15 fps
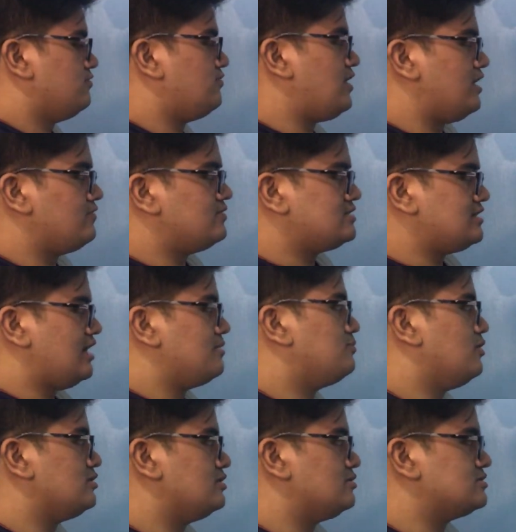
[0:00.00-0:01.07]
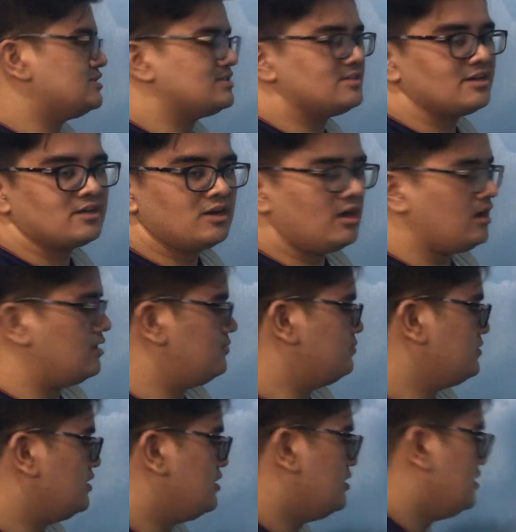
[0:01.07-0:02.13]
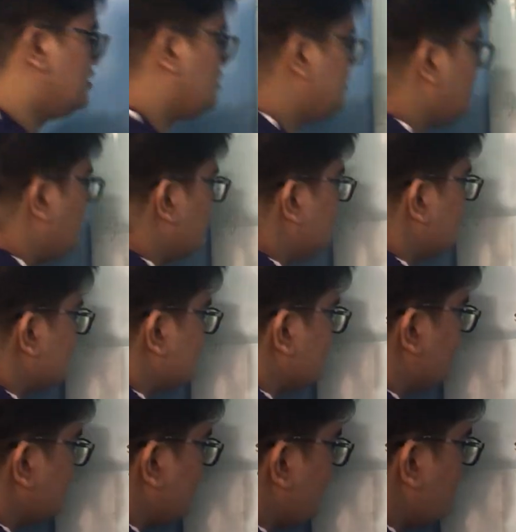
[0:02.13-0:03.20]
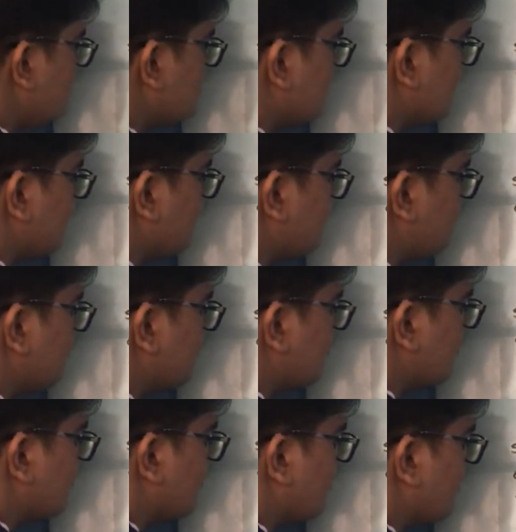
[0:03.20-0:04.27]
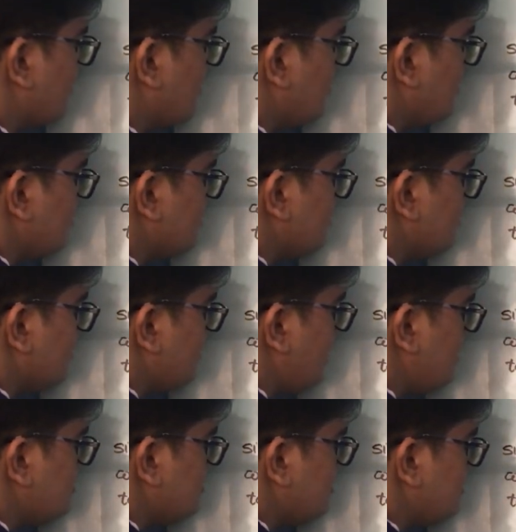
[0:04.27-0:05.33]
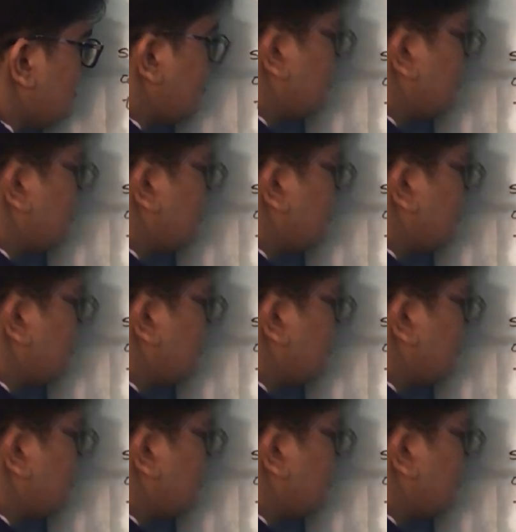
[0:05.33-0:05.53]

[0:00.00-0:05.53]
5 is the hypotenuse, is the ka. Now, this is the tangent. The tangent